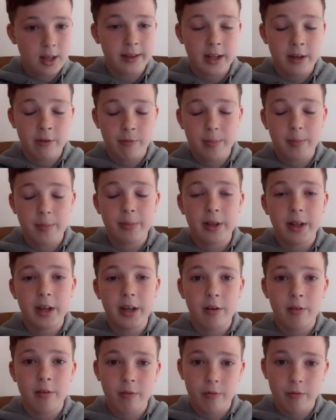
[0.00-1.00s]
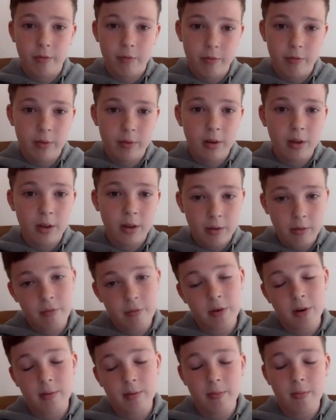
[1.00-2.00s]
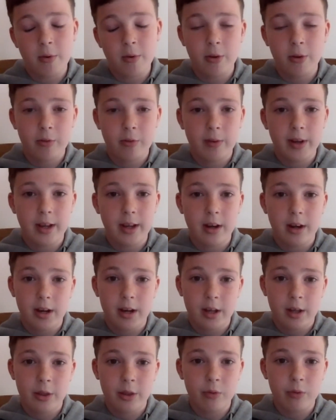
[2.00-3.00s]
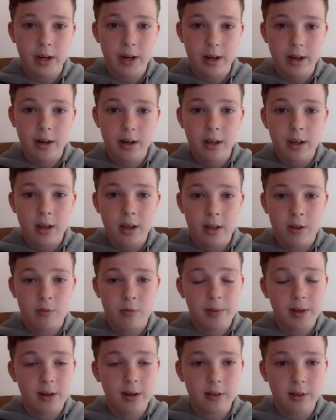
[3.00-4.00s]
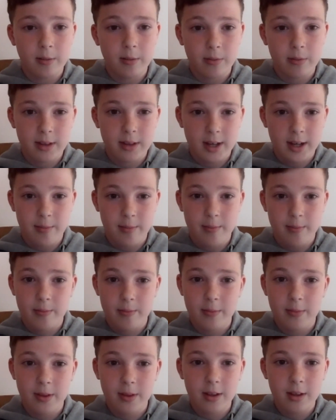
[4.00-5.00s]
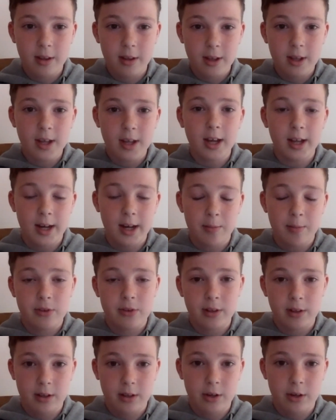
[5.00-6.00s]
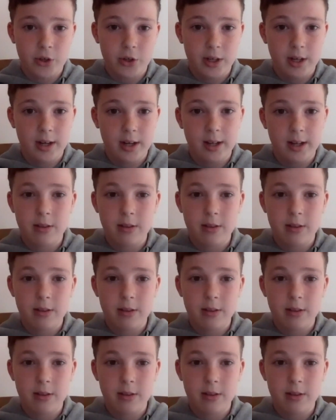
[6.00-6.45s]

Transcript: and I've been playing from all the way in year three. It's been a long time, and I'm still enjoying